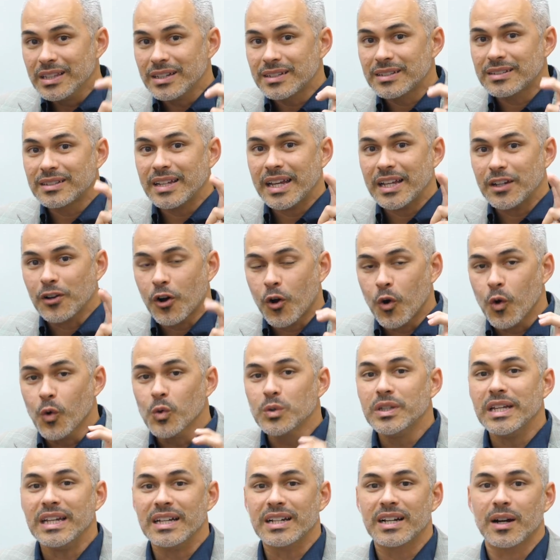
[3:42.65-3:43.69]
estate
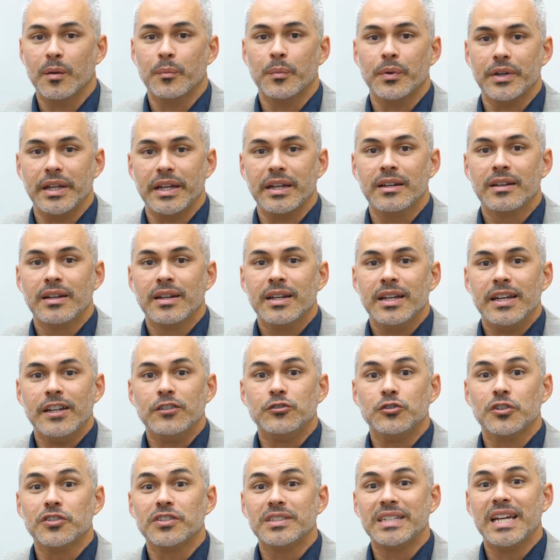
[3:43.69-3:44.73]
holding company is
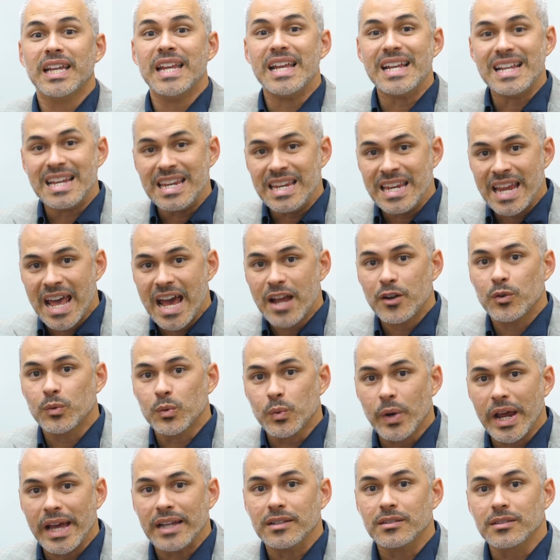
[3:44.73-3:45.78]
just getting net
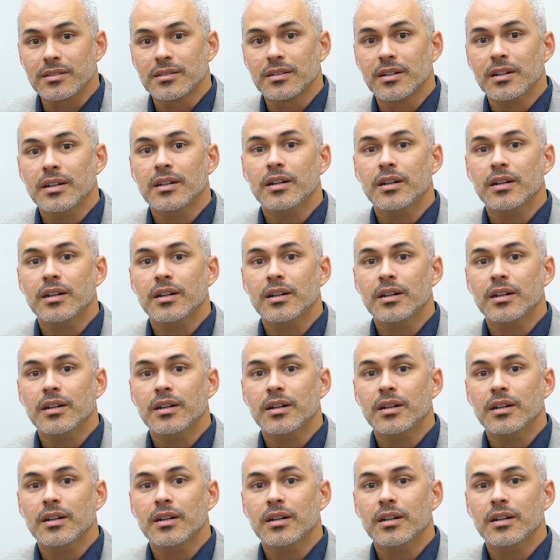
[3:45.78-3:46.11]
rents